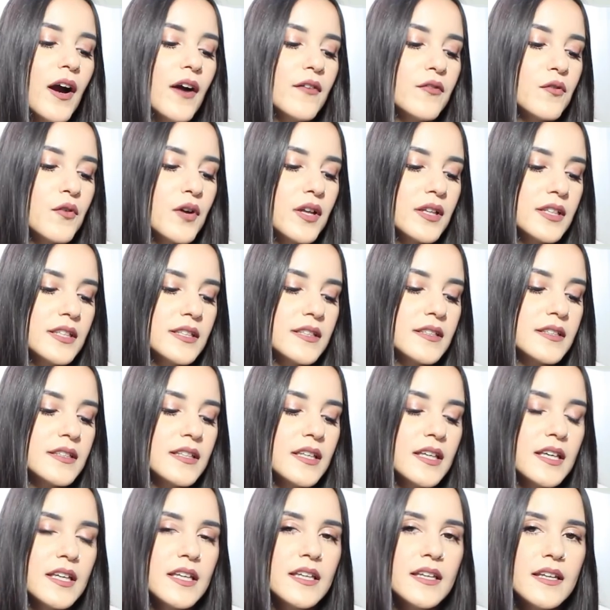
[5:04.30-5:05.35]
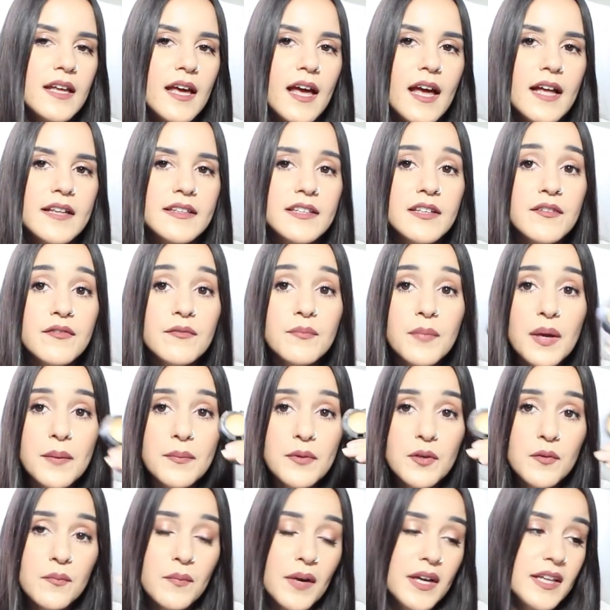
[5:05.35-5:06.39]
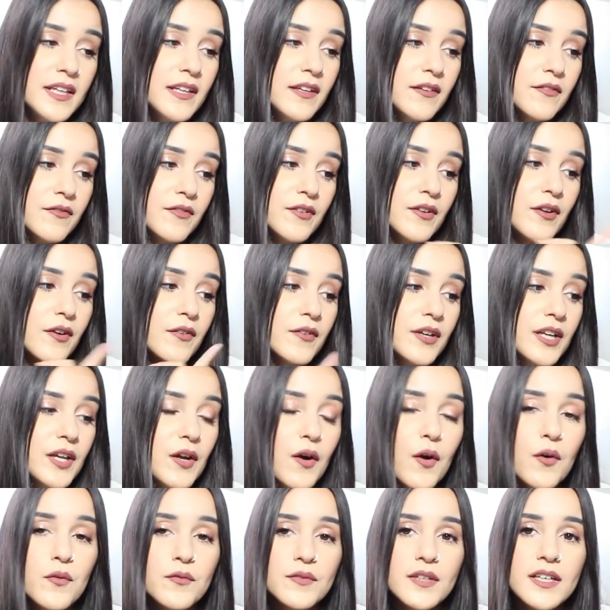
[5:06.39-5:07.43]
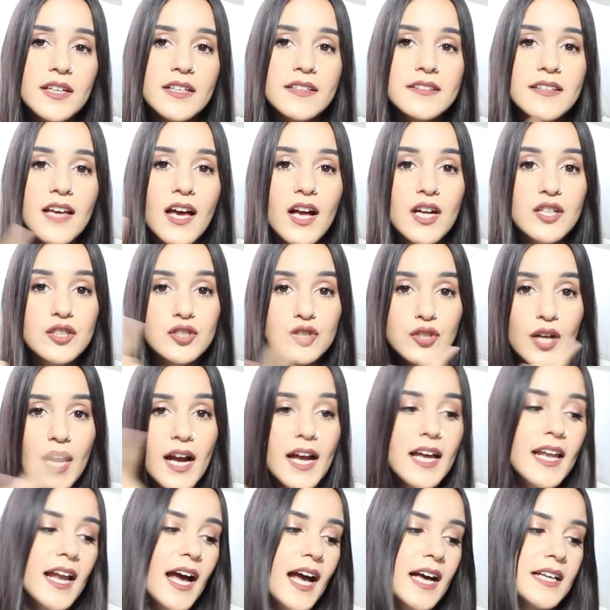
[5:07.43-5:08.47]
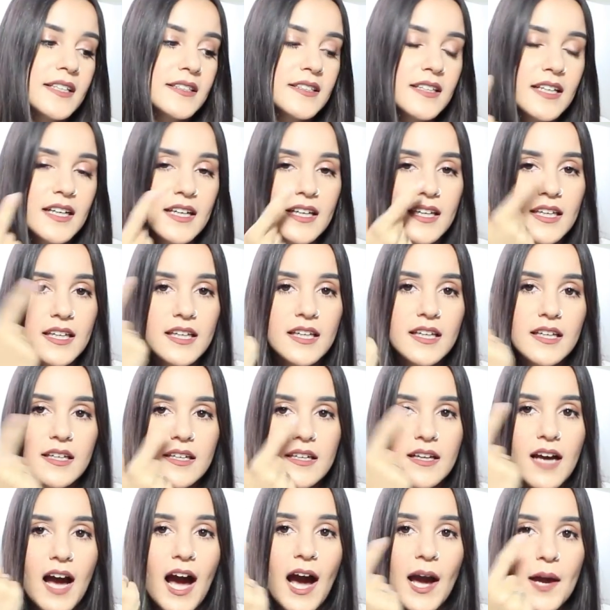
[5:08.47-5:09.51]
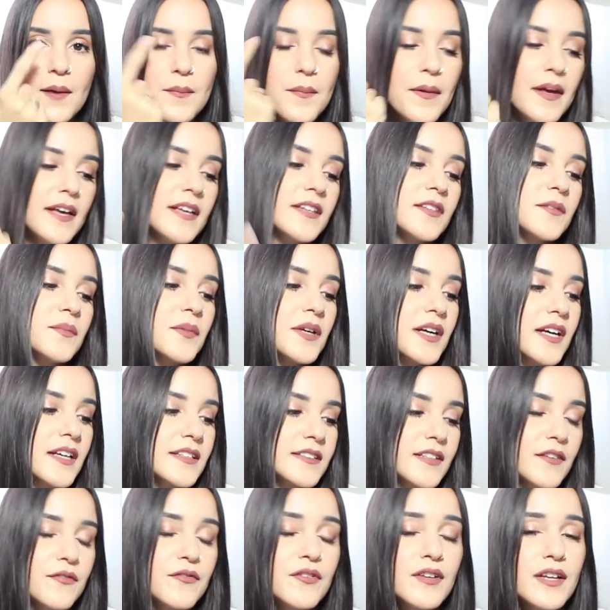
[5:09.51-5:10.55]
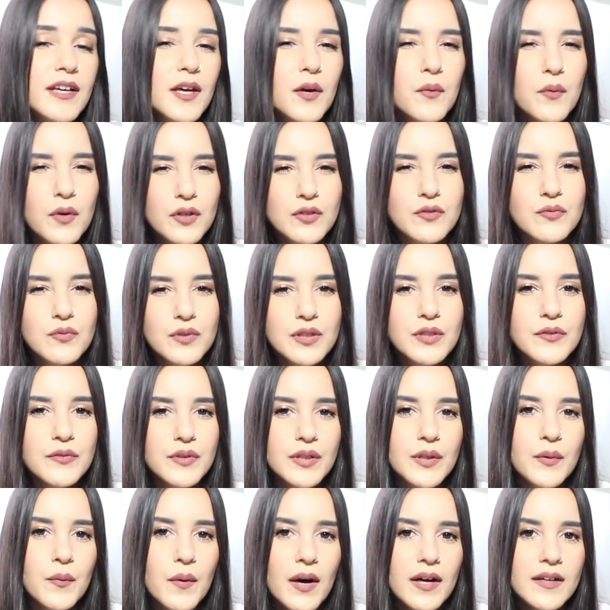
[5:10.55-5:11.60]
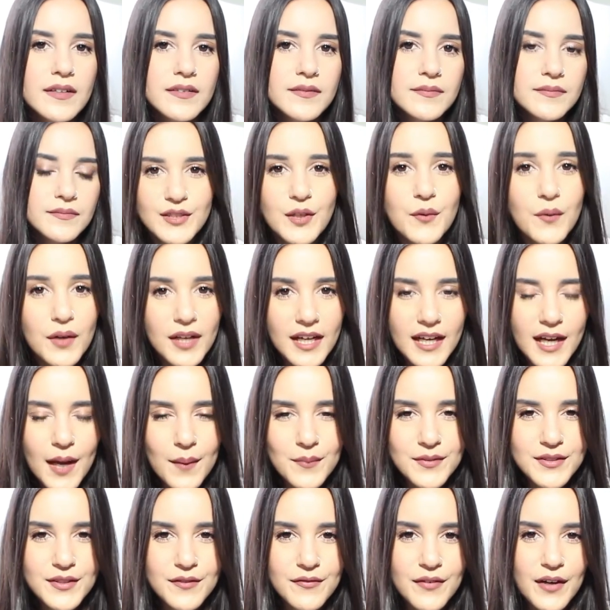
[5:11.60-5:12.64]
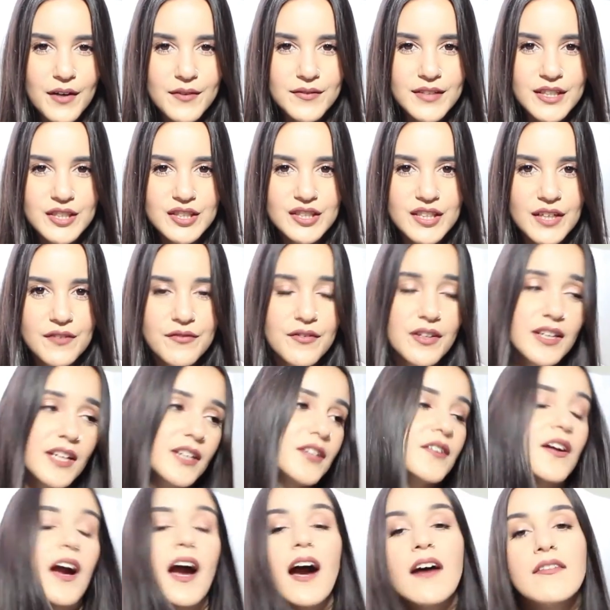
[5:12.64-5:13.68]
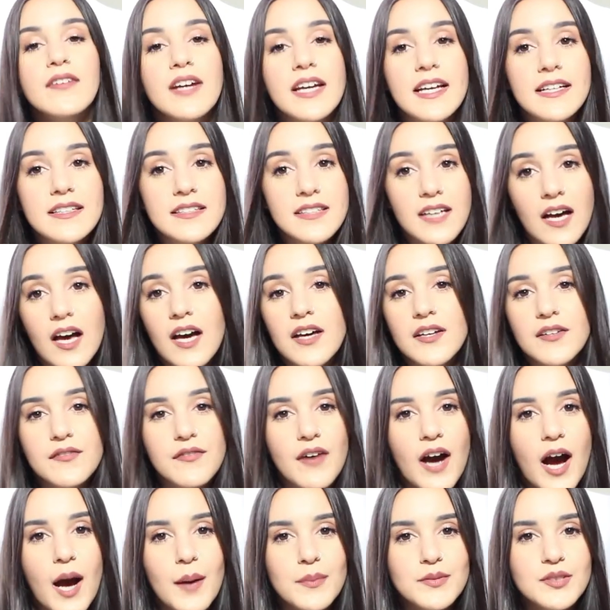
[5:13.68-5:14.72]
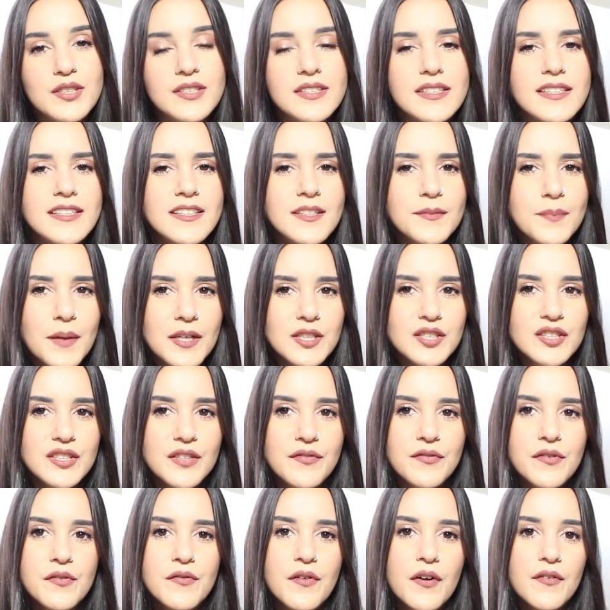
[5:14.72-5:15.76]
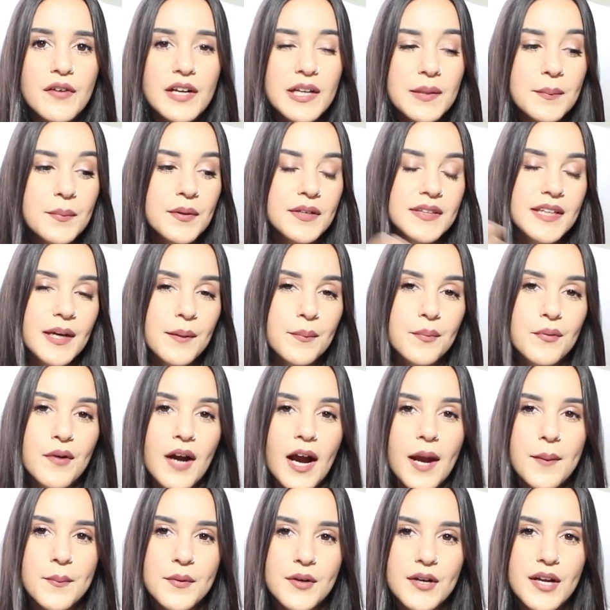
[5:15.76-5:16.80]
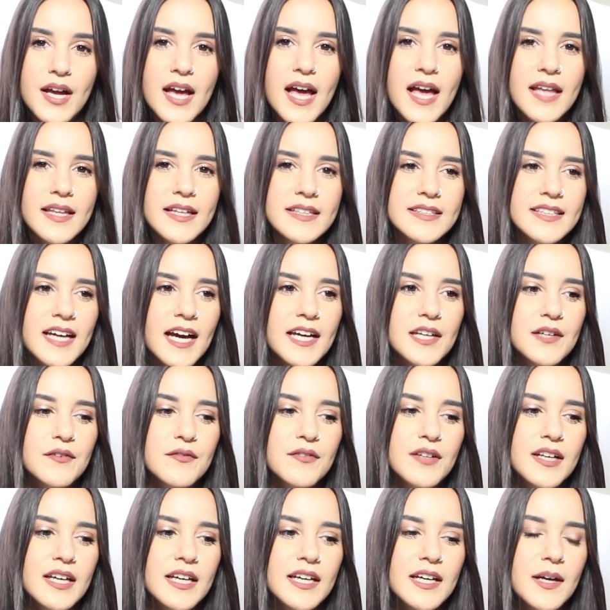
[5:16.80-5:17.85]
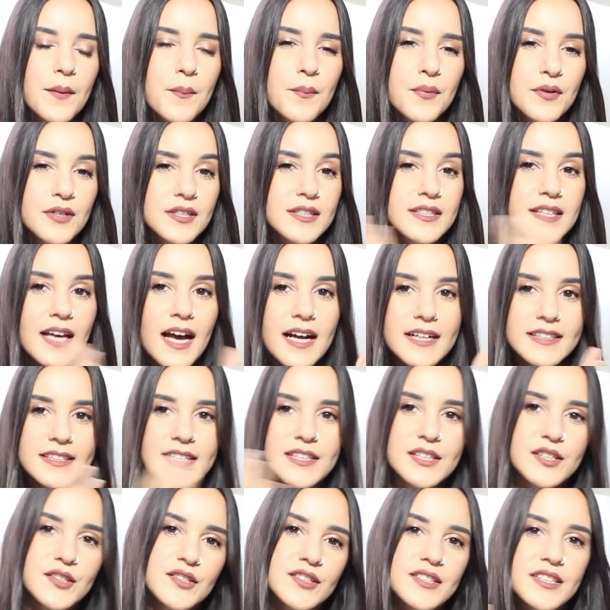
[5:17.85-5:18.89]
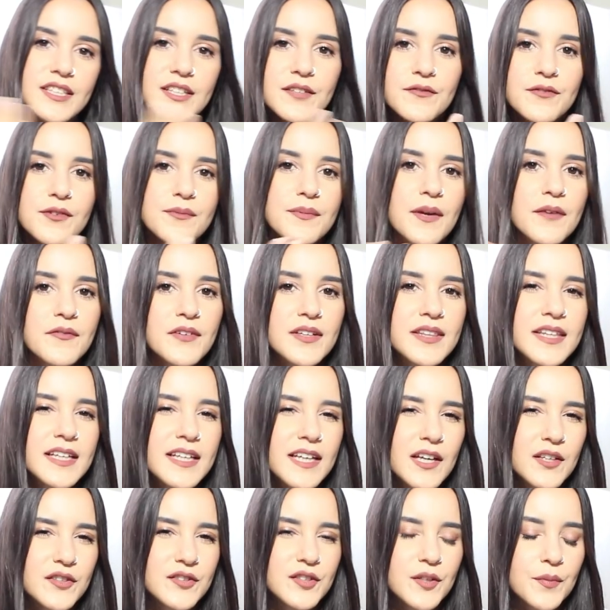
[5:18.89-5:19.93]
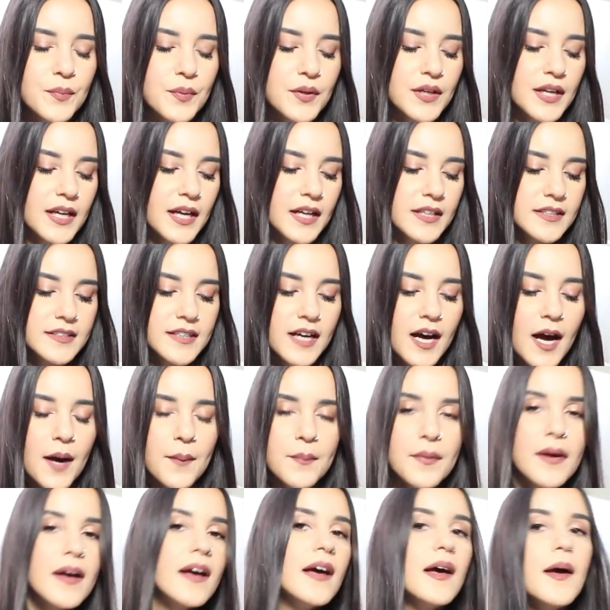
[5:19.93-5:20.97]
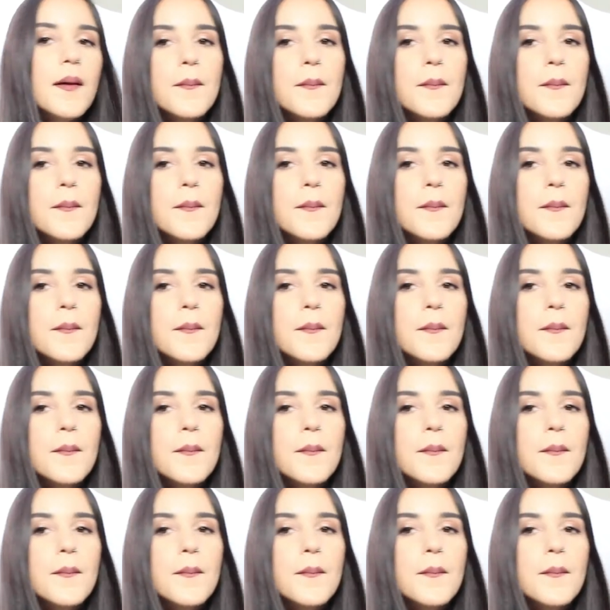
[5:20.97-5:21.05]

have oily skin and even maybe you might even already own this, try it as like an eye base because I feel like it works really, really well. So when it comes to foundation, I feel like you have a ton of options, especially if you've already put that primer that's kind of like protecting your skin from everything else you're putting on top.